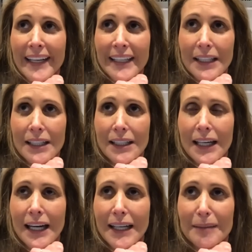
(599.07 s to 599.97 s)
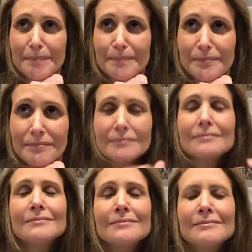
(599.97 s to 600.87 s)
role in planning, had
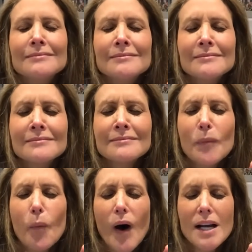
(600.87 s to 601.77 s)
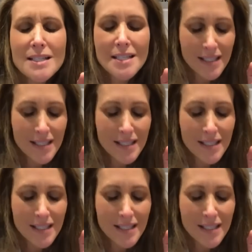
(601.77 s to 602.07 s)
come under investigation for